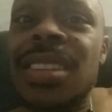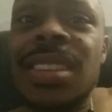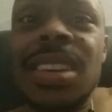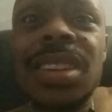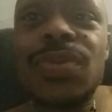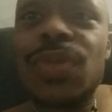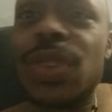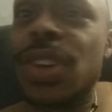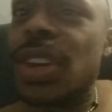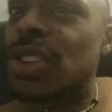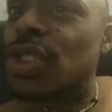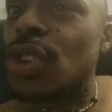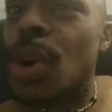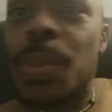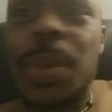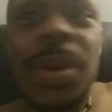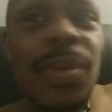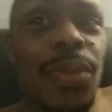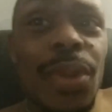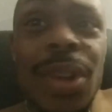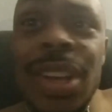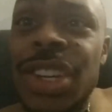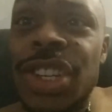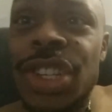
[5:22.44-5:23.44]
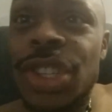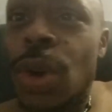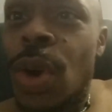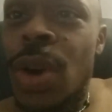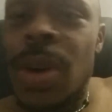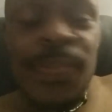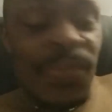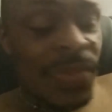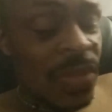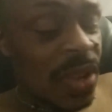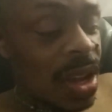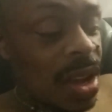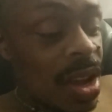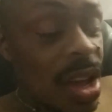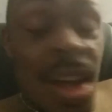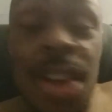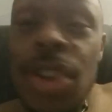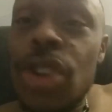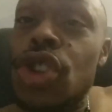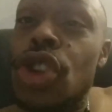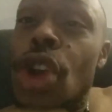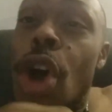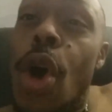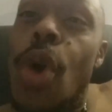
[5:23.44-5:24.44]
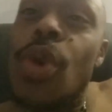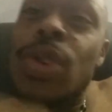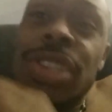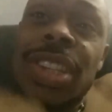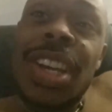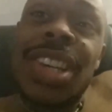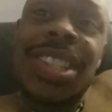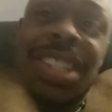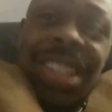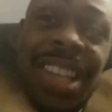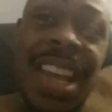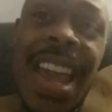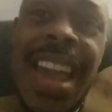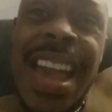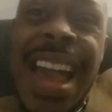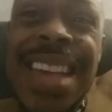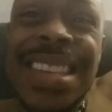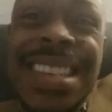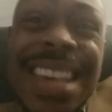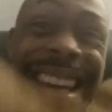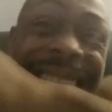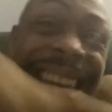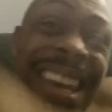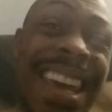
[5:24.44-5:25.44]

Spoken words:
This video is going to be really short. No such thing as a